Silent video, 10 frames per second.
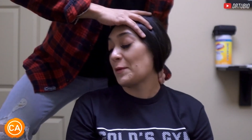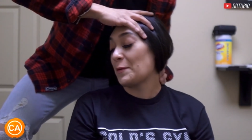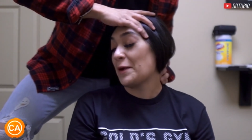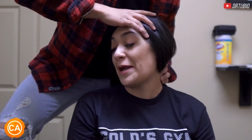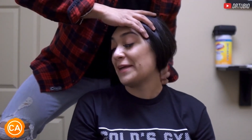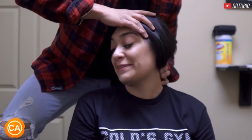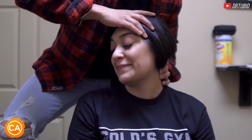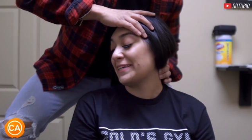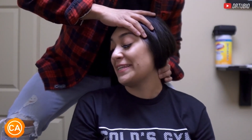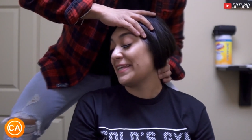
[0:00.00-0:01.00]
All
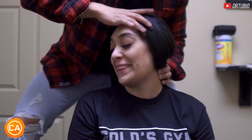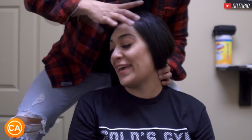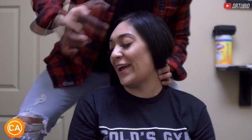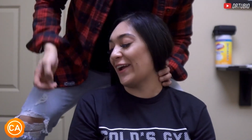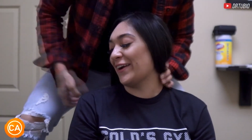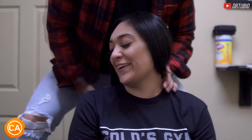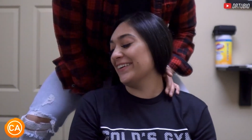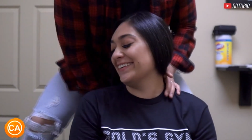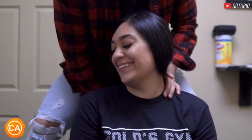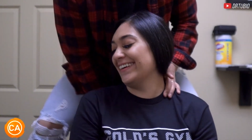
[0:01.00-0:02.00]
right, get in
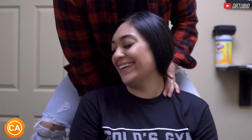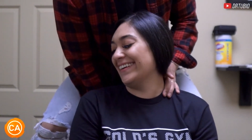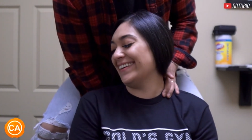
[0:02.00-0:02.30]
there. We're gonna get in